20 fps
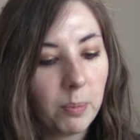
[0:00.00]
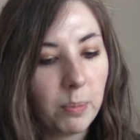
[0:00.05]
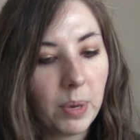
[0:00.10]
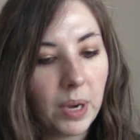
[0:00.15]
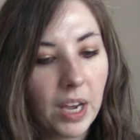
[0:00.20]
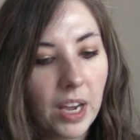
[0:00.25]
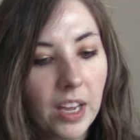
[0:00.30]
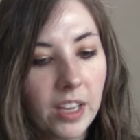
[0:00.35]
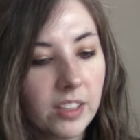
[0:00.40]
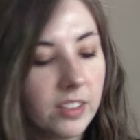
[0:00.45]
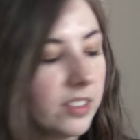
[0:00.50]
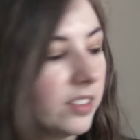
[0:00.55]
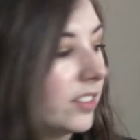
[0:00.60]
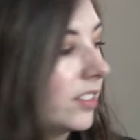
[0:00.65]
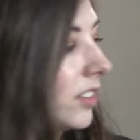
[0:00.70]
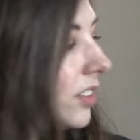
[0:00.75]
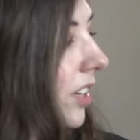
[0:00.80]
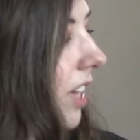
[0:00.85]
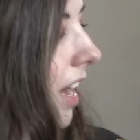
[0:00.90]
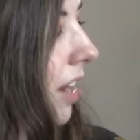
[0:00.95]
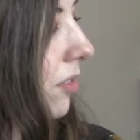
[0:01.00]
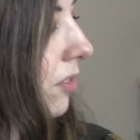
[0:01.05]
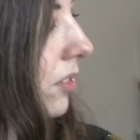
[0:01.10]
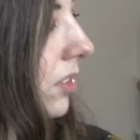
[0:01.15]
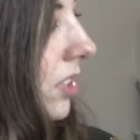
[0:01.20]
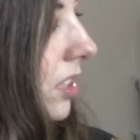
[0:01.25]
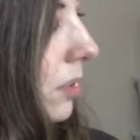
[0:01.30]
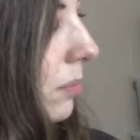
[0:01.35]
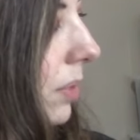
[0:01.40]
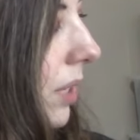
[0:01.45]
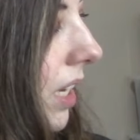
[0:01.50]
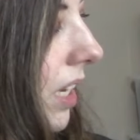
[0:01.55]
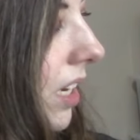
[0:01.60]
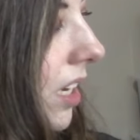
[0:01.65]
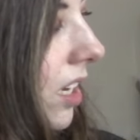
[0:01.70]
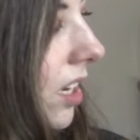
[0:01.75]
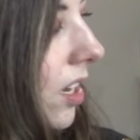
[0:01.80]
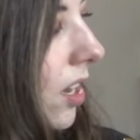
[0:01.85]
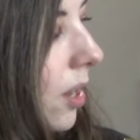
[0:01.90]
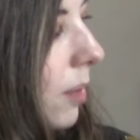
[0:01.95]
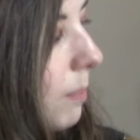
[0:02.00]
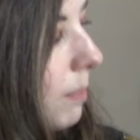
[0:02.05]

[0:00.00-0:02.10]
But Everyone's complaining